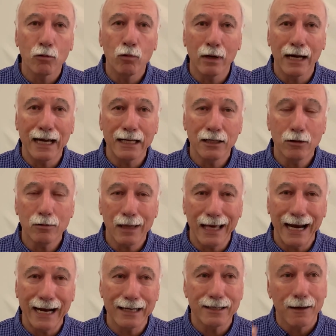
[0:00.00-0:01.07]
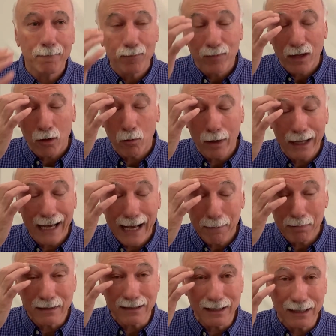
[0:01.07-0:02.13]
When I do that, what
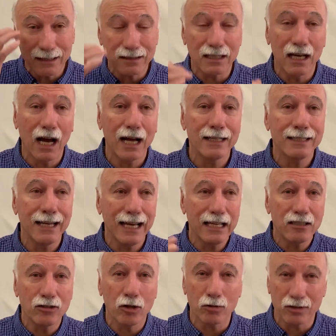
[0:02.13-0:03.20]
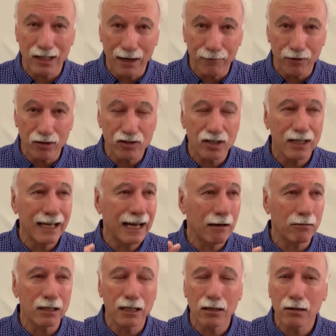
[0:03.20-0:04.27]
happens is God takes those efforts,
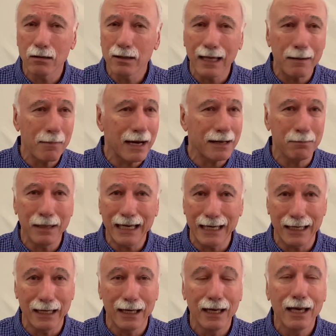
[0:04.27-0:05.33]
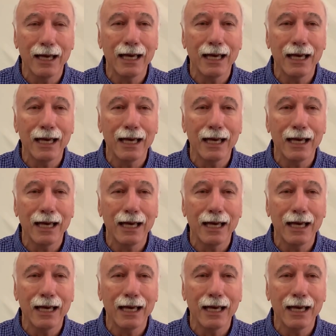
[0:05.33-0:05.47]
how little they might be.